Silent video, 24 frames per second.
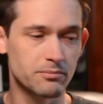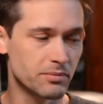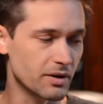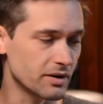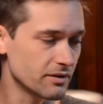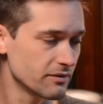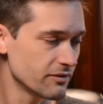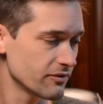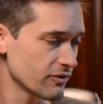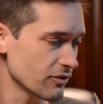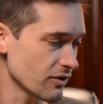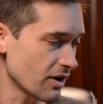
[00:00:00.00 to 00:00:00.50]

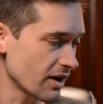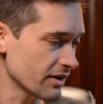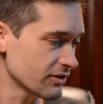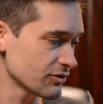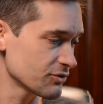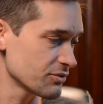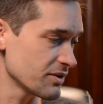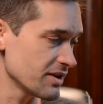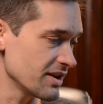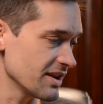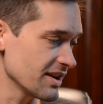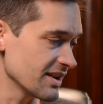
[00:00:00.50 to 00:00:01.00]
but for us
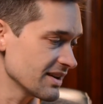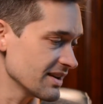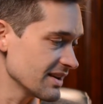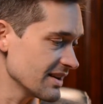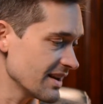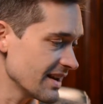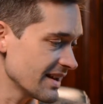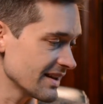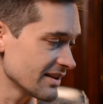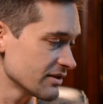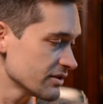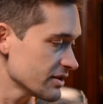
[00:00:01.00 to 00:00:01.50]
reading it in
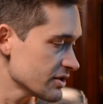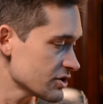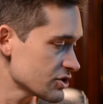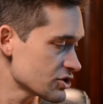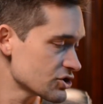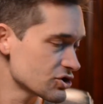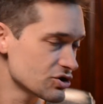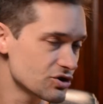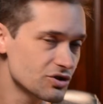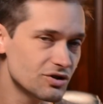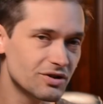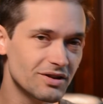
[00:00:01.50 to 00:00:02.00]

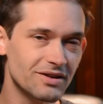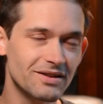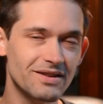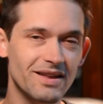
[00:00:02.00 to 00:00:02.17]
English,